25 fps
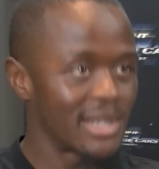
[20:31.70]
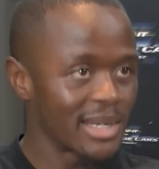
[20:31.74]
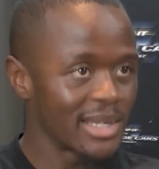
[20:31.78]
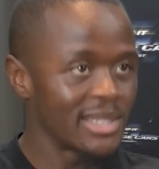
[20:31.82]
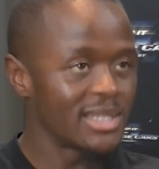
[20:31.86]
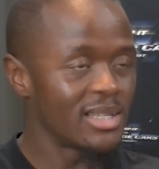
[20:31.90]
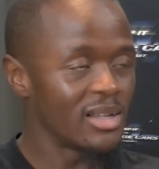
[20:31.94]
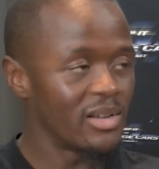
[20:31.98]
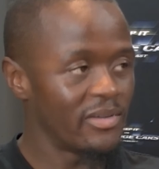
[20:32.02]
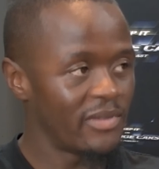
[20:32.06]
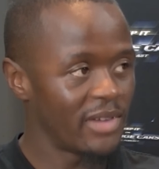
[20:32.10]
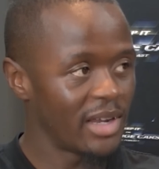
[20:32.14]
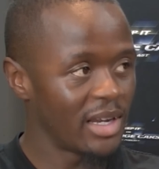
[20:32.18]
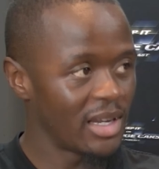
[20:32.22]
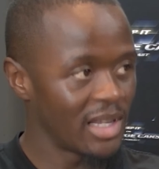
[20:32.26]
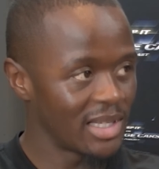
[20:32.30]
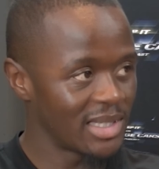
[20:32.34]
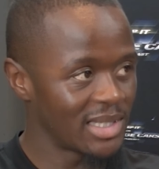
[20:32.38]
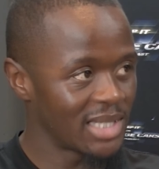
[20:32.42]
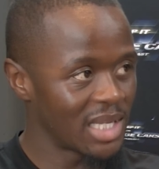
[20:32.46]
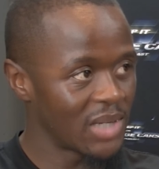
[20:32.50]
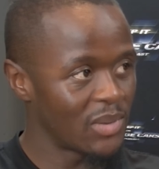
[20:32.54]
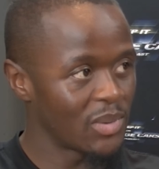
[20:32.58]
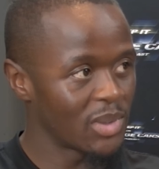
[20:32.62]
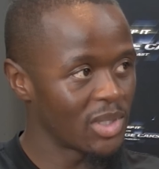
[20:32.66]
resale value? Let's
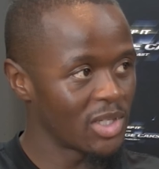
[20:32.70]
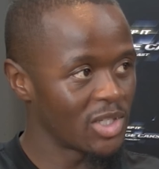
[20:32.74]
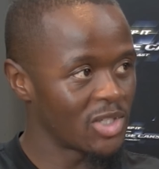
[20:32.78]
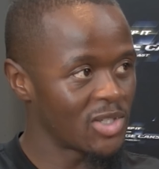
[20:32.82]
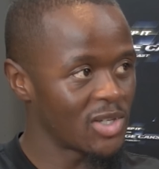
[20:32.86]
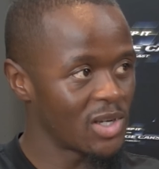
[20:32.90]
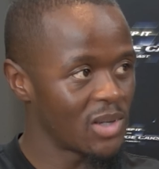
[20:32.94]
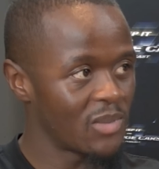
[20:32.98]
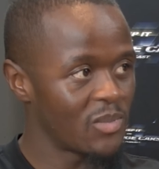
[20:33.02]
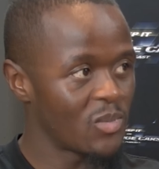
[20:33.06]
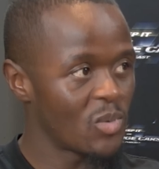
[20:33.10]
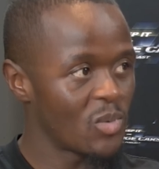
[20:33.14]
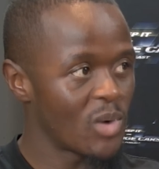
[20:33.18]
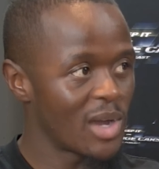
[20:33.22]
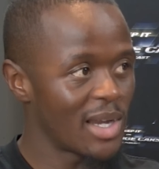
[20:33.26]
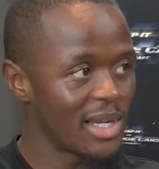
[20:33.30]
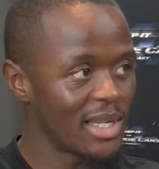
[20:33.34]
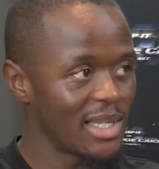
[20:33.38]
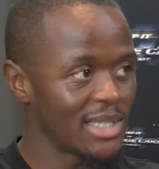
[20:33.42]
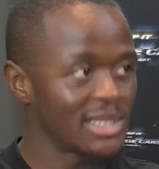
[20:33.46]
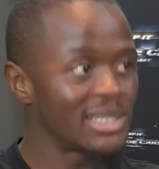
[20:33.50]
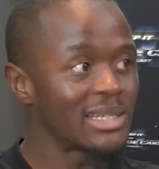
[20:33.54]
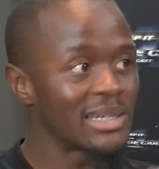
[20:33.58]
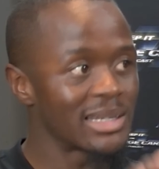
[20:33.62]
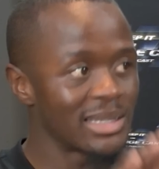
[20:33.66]
start with the term, what
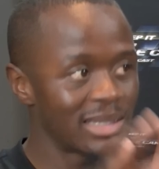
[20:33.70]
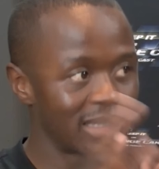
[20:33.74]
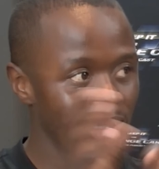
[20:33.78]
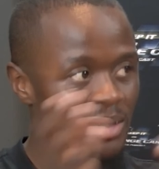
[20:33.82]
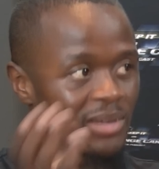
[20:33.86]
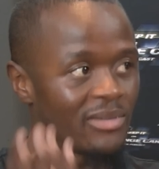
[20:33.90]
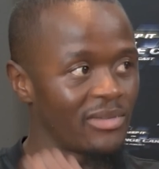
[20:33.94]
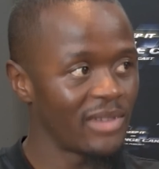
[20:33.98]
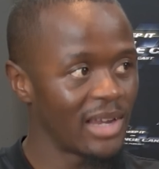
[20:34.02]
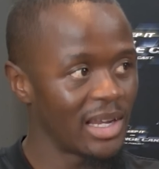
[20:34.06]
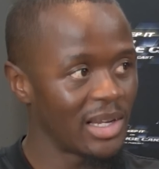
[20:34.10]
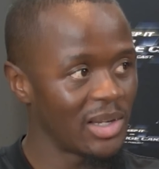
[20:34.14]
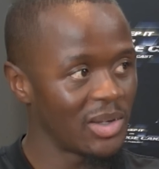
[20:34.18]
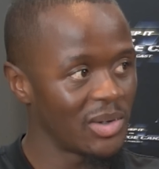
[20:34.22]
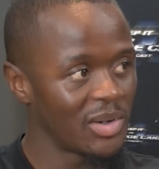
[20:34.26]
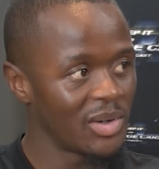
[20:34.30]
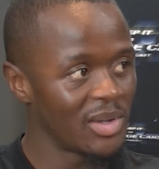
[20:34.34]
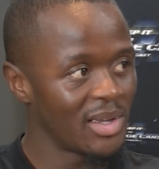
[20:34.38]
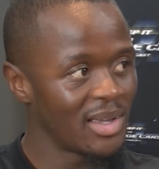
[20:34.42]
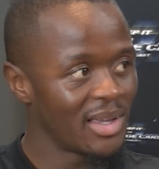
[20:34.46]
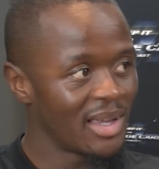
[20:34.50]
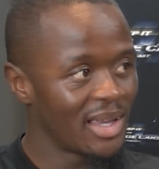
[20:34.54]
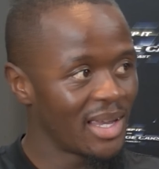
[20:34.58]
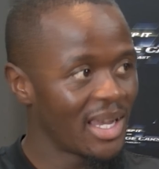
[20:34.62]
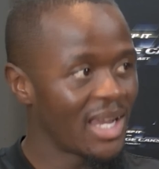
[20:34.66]
is resale value
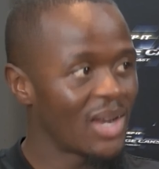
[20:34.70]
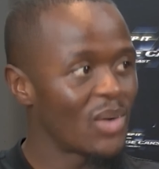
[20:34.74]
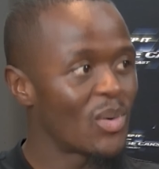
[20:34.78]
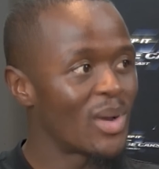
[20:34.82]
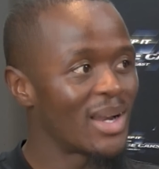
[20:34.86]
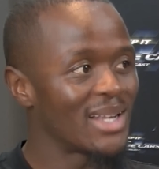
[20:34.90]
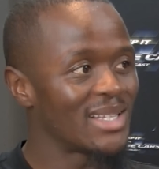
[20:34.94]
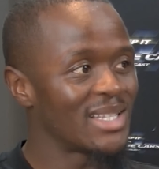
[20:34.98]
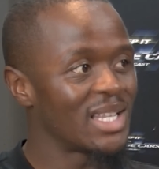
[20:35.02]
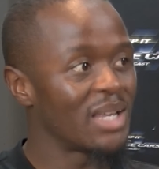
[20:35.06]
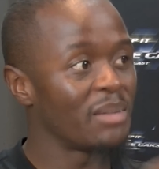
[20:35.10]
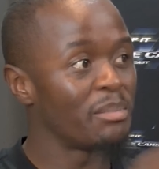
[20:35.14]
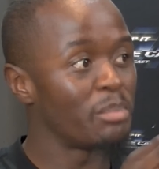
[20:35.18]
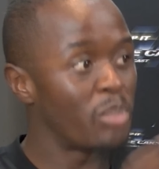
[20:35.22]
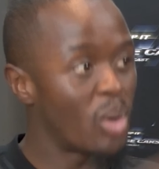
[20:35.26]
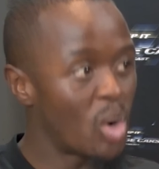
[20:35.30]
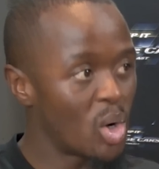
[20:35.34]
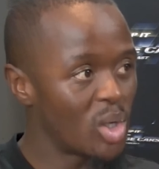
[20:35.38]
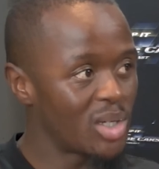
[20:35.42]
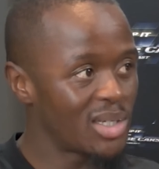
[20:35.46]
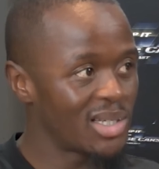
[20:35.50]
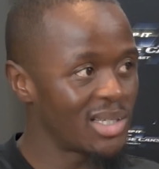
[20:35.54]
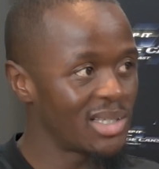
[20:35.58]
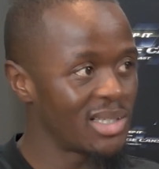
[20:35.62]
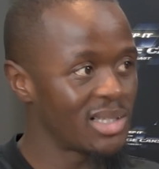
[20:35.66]
and what is the
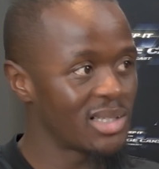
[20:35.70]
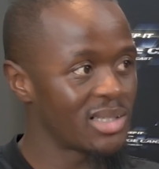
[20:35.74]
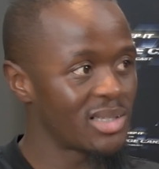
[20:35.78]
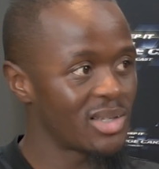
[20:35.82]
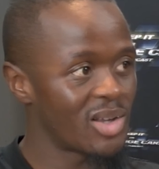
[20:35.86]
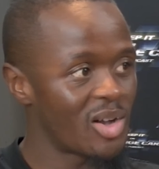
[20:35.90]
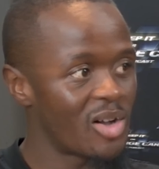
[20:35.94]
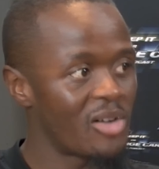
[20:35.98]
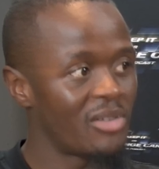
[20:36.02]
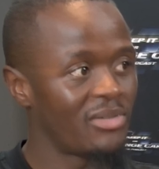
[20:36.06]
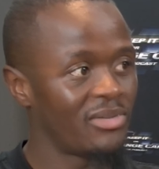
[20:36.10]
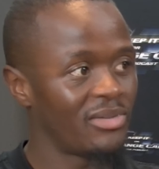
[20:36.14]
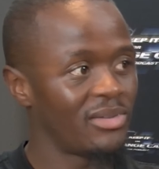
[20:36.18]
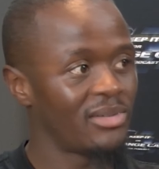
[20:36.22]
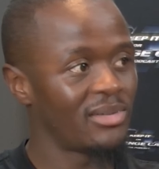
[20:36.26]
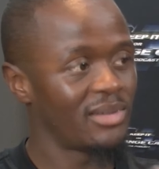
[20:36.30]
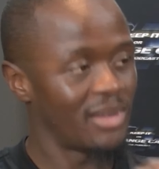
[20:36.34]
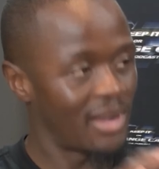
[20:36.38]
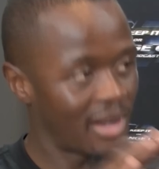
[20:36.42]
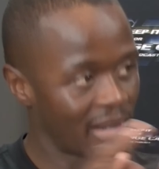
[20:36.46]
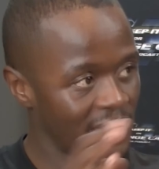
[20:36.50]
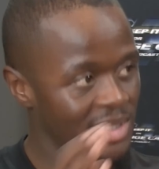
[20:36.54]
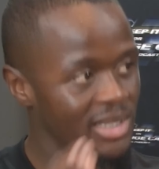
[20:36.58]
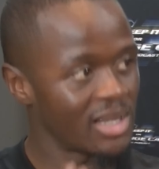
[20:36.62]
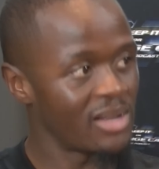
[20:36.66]
importance of
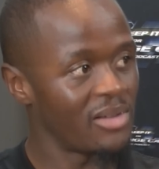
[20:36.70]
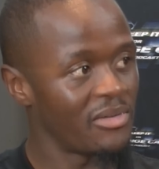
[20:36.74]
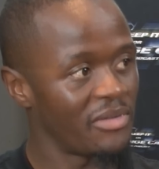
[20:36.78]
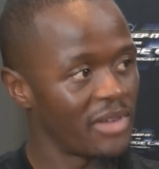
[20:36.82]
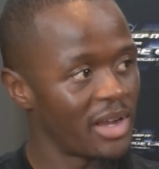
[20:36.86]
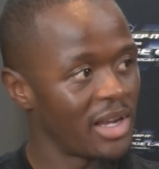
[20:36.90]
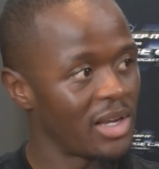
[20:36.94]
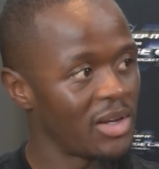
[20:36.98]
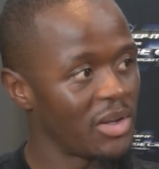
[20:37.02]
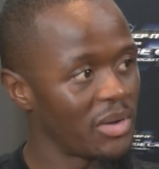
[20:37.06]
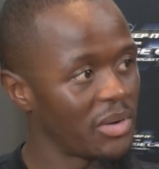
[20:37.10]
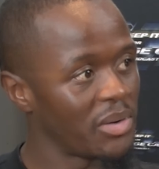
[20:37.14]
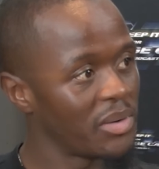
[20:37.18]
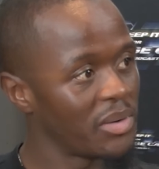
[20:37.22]
resale value?